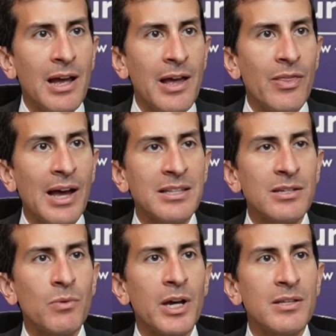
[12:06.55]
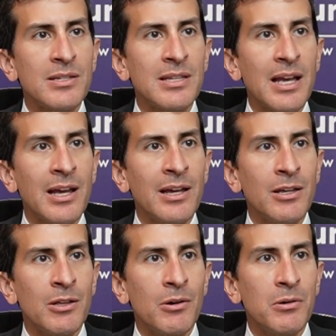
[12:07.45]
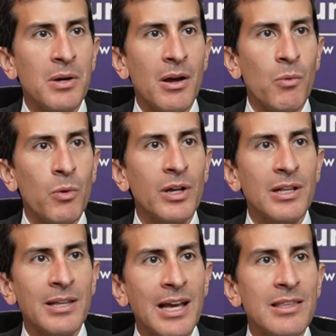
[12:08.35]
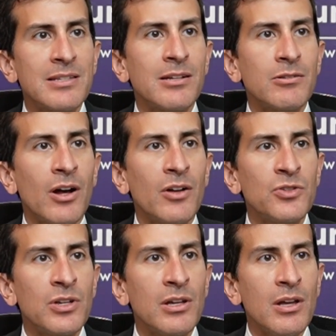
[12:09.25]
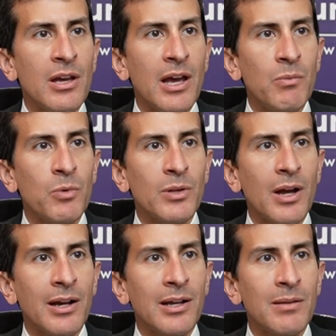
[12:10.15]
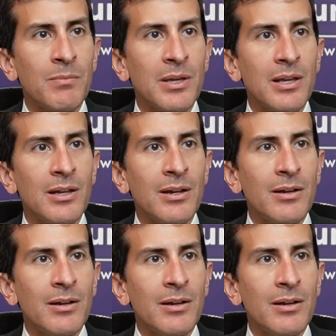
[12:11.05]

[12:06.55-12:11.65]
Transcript: And that's a way to say, we're going to take this technology and we're not going to be,